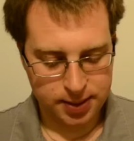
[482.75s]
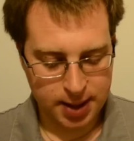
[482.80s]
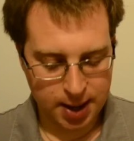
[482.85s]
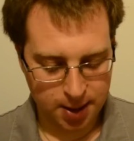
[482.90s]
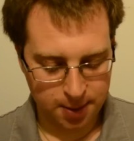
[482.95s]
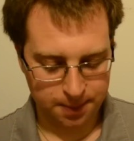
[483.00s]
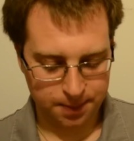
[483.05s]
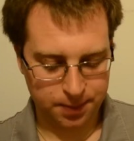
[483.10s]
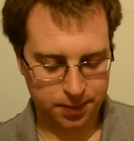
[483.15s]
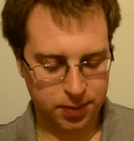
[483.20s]

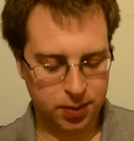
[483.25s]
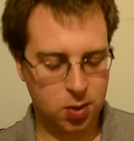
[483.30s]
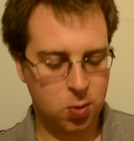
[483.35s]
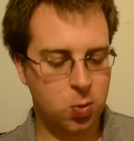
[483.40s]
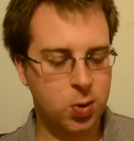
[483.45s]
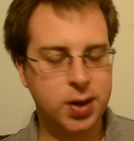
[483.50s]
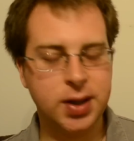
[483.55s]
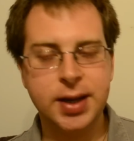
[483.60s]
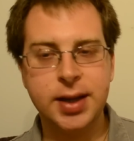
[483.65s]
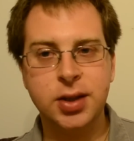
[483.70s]
Now, the
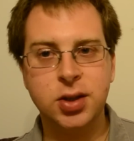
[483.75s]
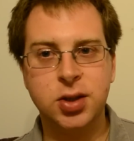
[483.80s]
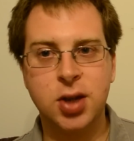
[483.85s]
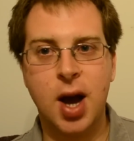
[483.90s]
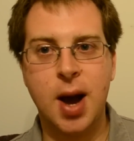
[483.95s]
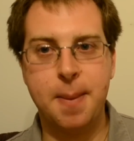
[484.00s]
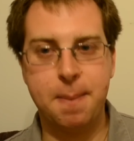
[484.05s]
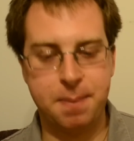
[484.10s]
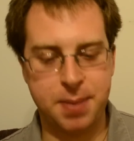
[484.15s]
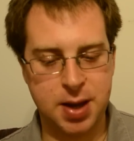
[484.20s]
winning
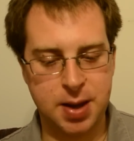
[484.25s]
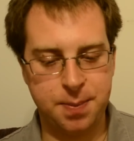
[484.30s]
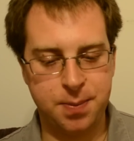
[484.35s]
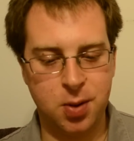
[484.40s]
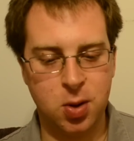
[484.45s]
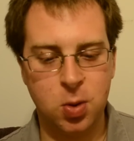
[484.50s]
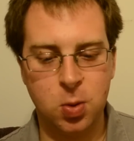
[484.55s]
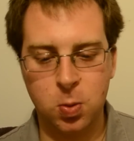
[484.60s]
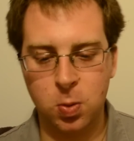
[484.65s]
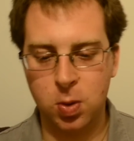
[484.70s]
top
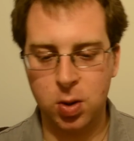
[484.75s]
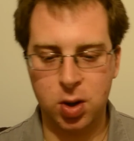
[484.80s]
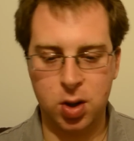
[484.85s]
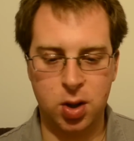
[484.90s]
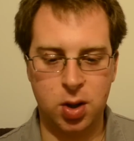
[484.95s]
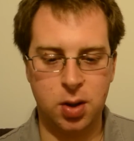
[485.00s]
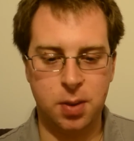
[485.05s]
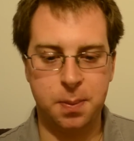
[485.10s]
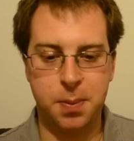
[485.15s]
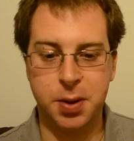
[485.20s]
people
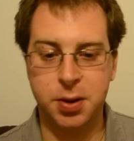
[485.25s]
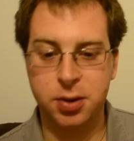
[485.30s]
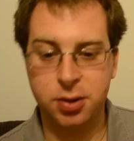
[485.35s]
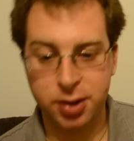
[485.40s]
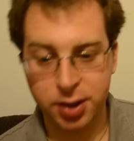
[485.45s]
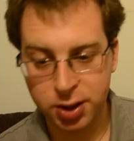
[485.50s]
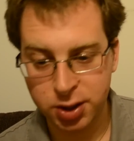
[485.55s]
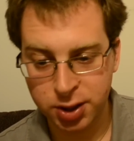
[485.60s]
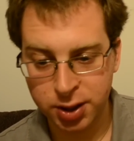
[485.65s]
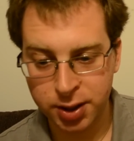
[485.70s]
were
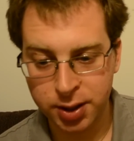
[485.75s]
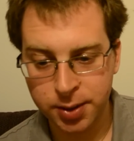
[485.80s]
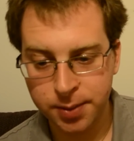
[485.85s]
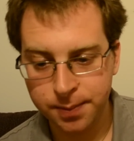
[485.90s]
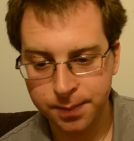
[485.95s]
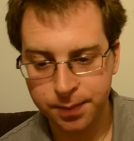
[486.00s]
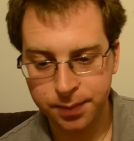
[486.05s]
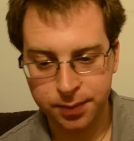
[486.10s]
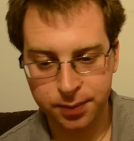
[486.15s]
Patricia,